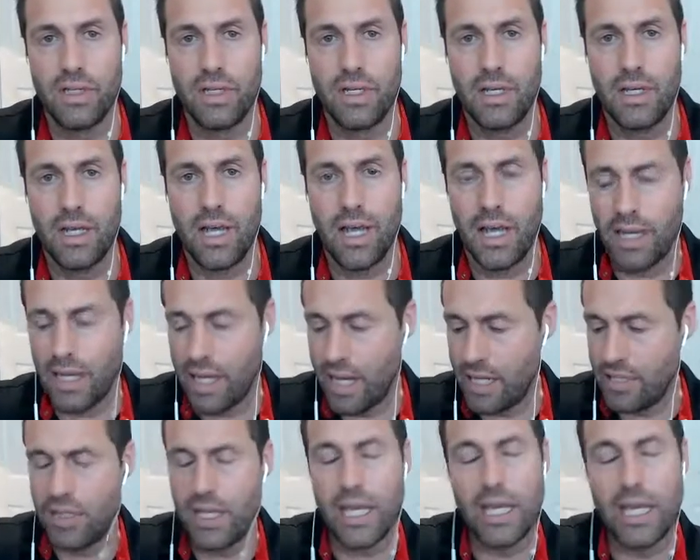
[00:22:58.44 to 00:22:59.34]
And as
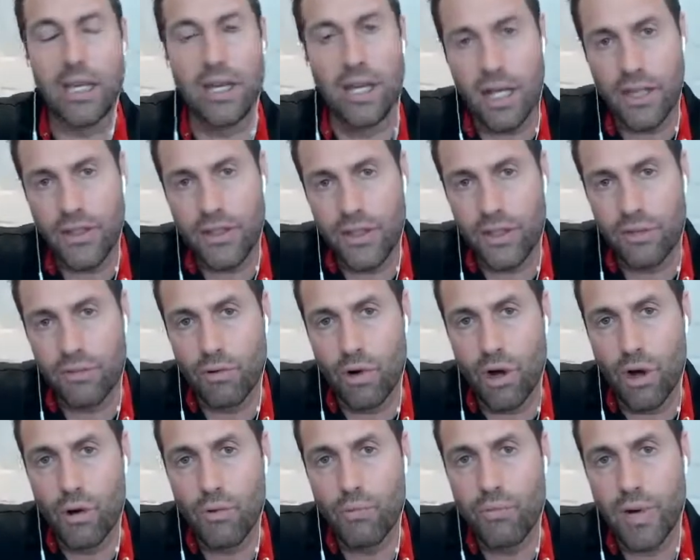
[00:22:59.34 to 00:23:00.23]
they cut the
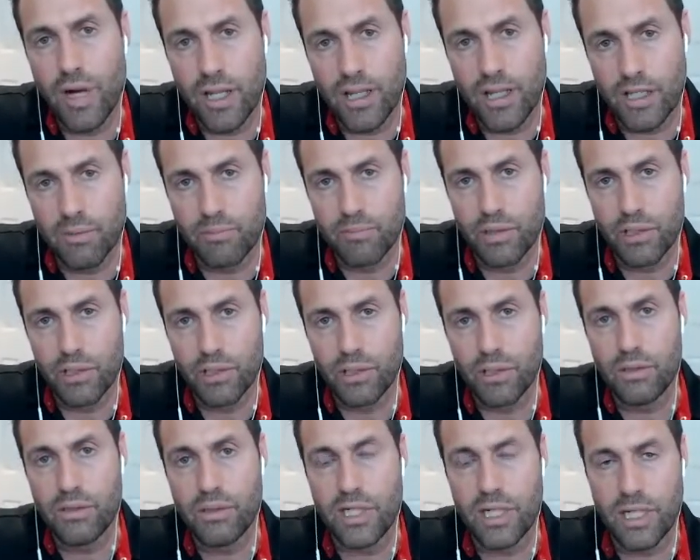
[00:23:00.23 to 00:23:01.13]
rope on the
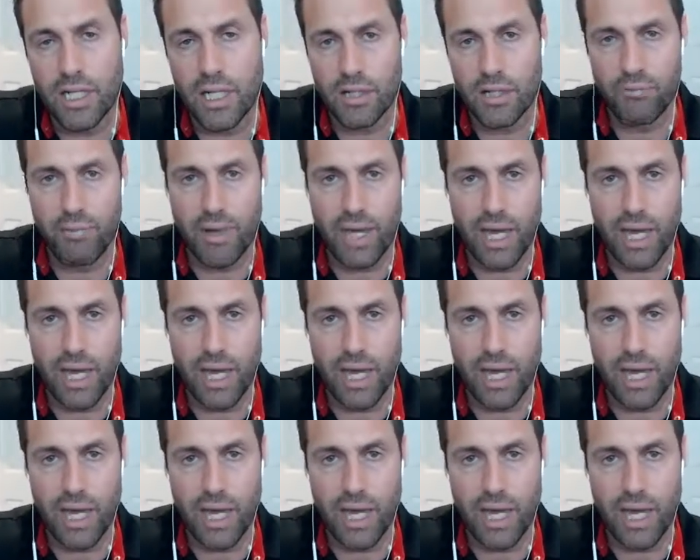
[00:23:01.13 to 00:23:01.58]
balloon and unpeg